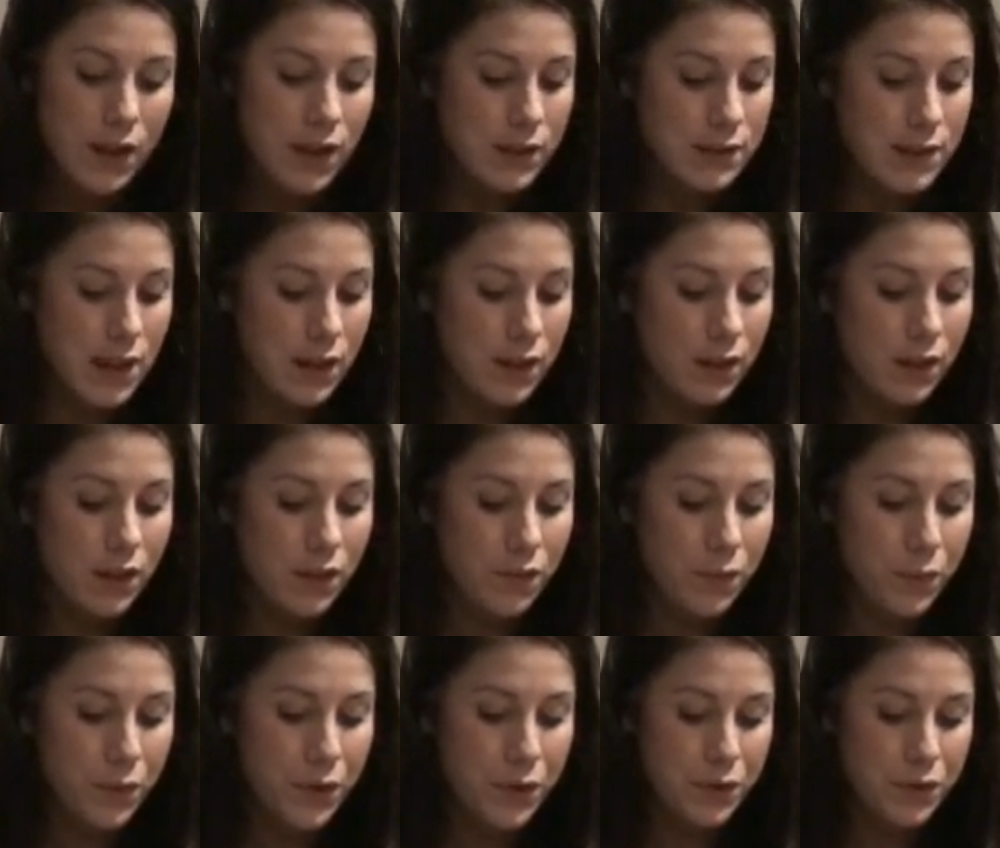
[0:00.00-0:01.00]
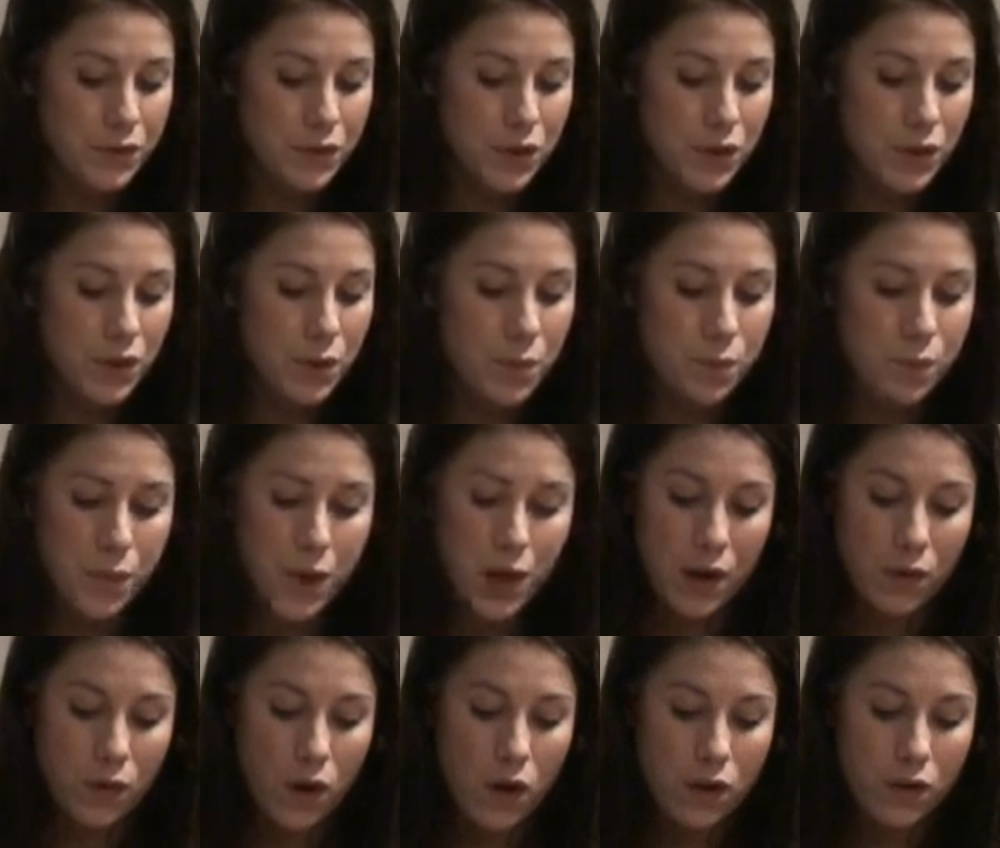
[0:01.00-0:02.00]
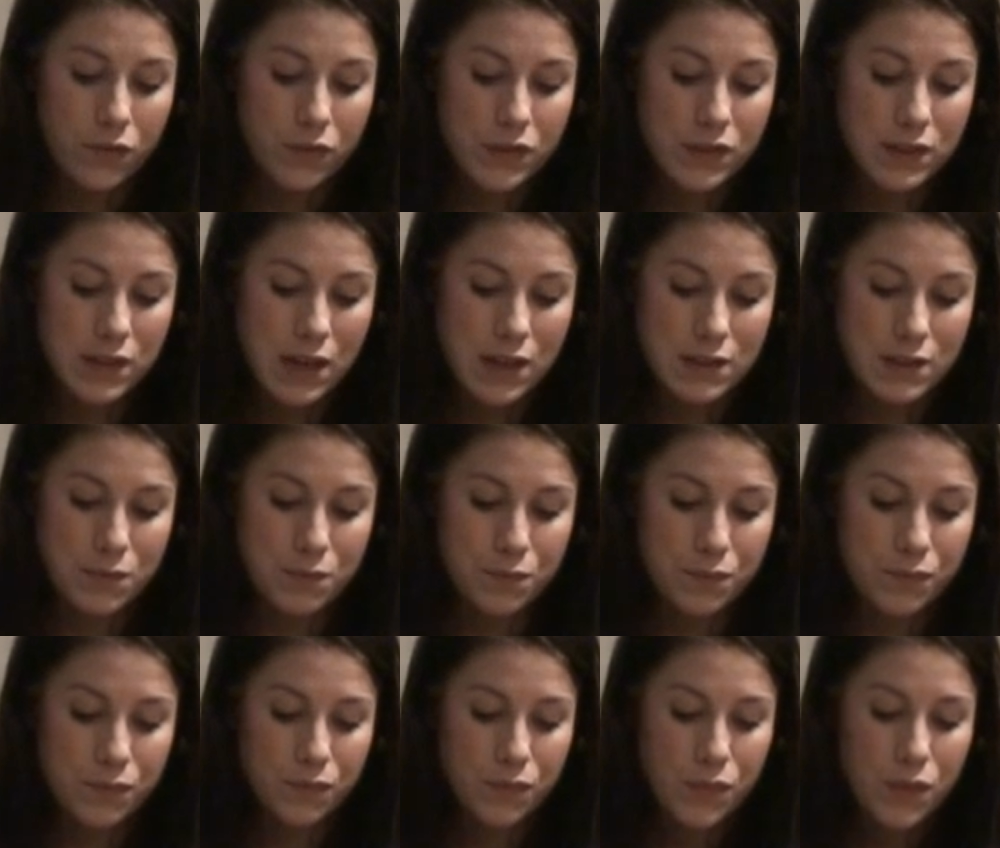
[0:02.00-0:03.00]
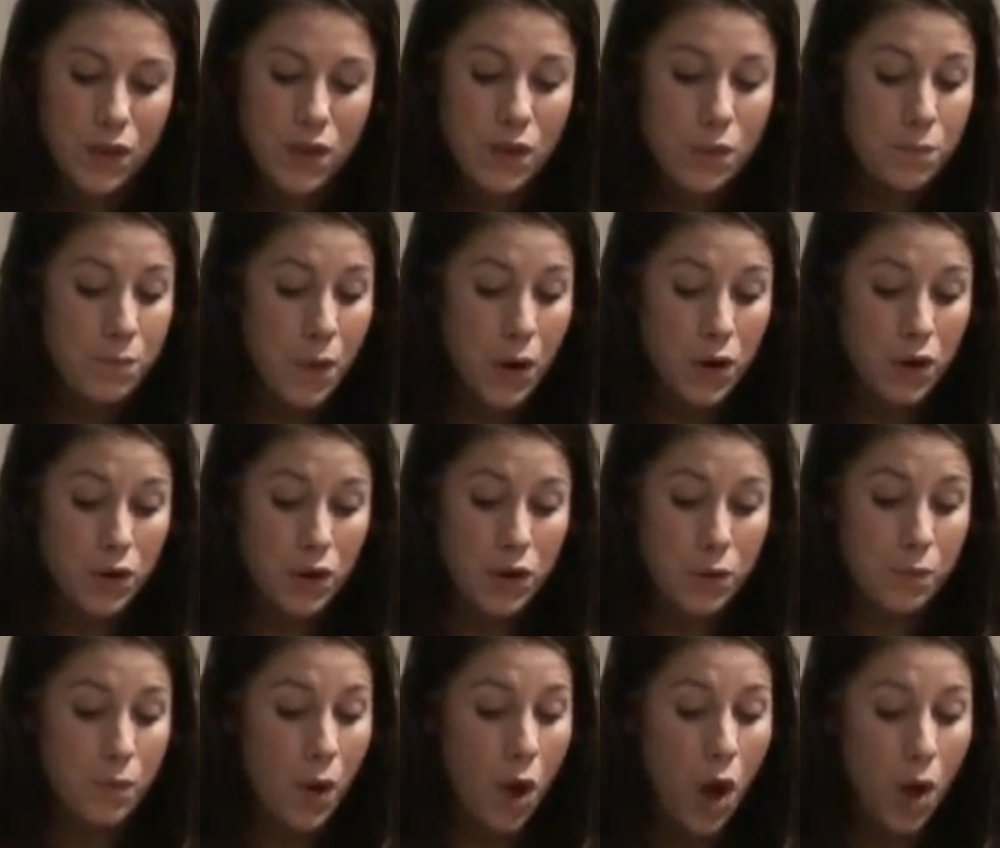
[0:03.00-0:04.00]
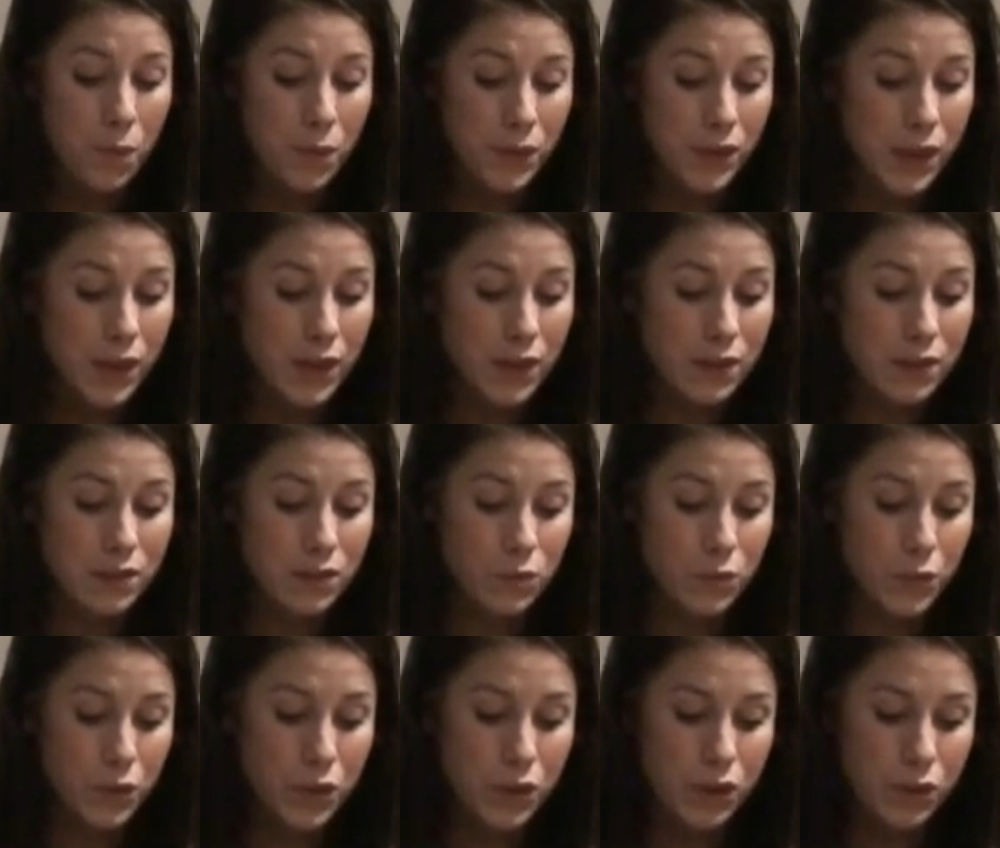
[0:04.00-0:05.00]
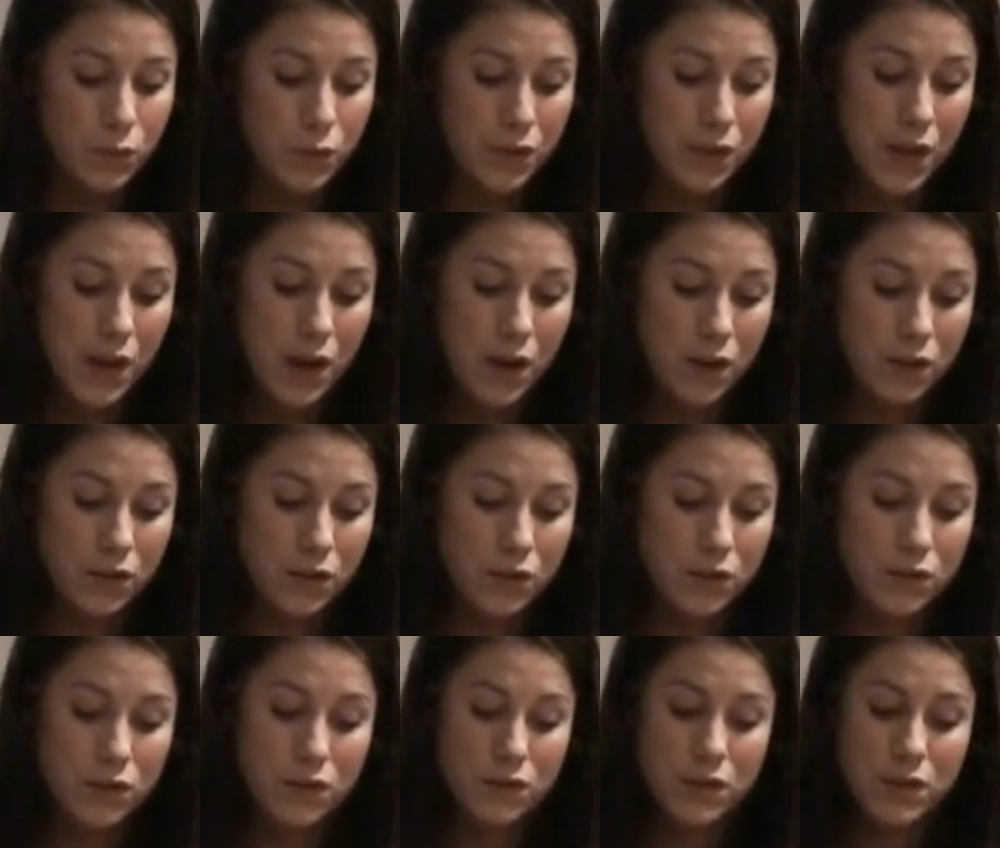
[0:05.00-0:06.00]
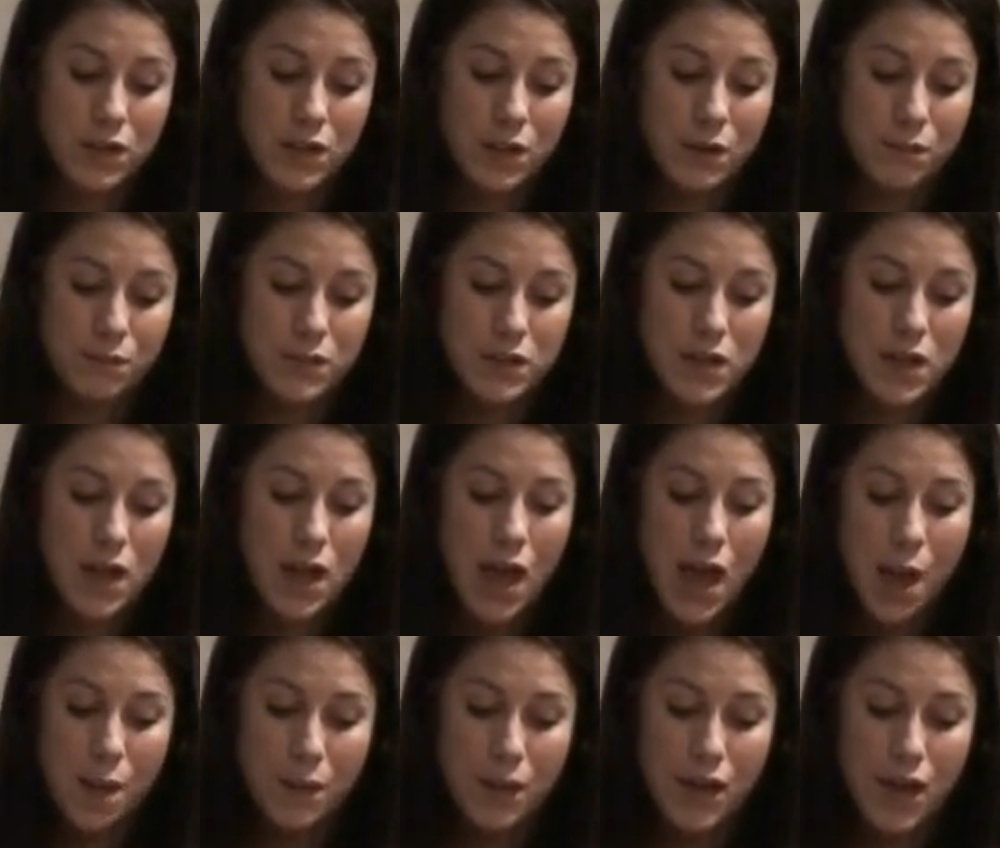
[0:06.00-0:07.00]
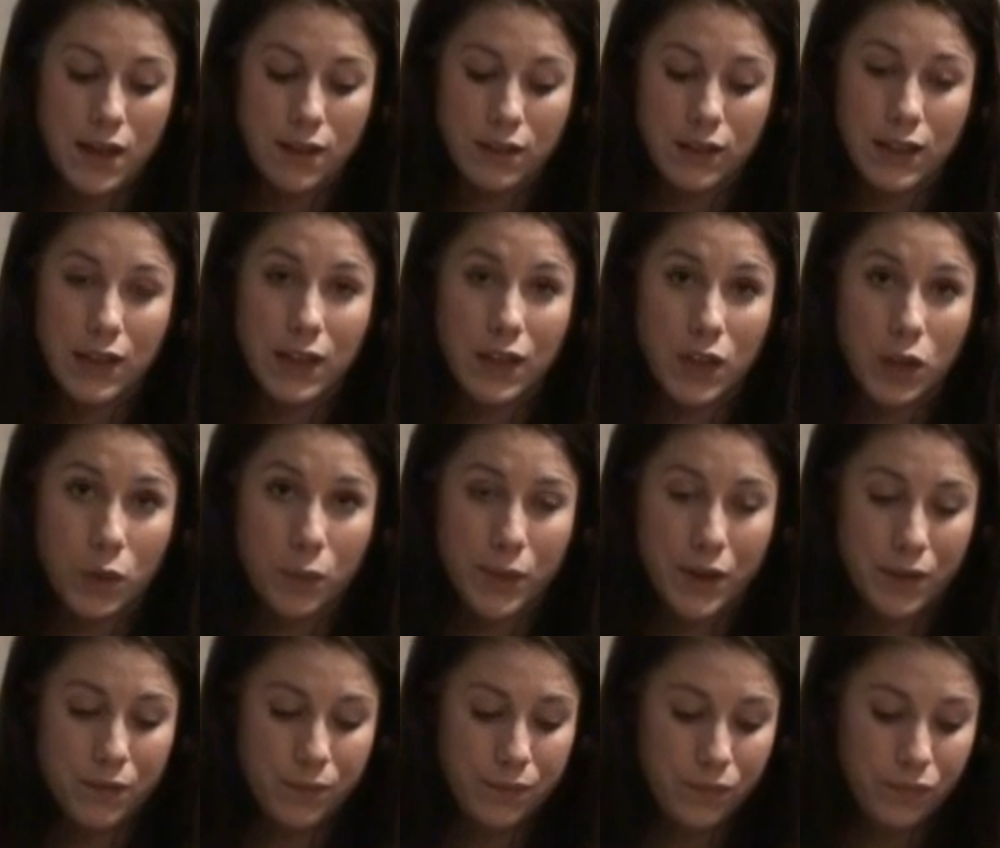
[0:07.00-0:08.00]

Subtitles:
Executive producer Benioff says Martin populated his world with characters who seemed eminently human.